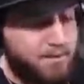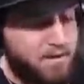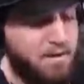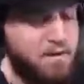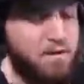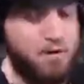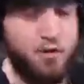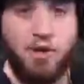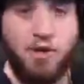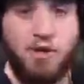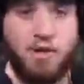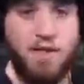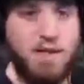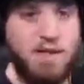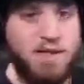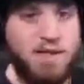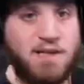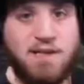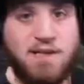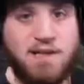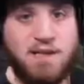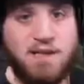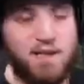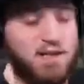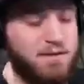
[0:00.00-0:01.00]
You can look in the
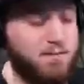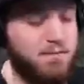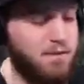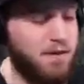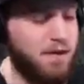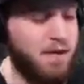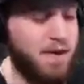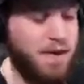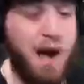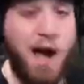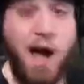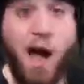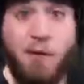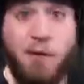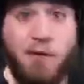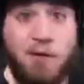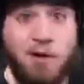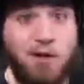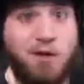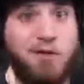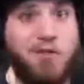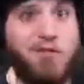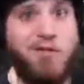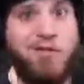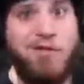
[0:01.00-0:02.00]
distance and be like, I
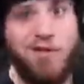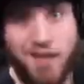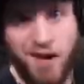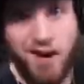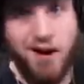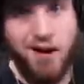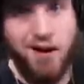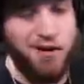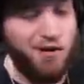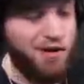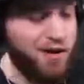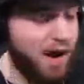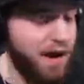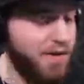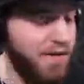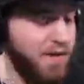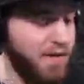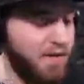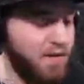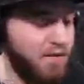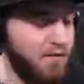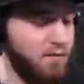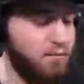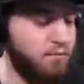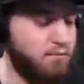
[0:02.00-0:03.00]
want to go there, and
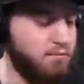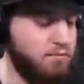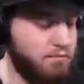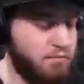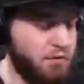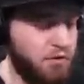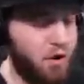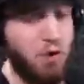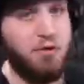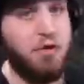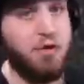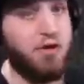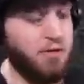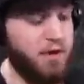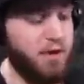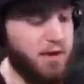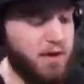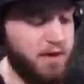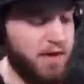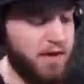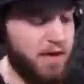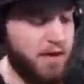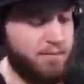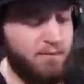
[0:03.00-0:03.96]
then you go to it.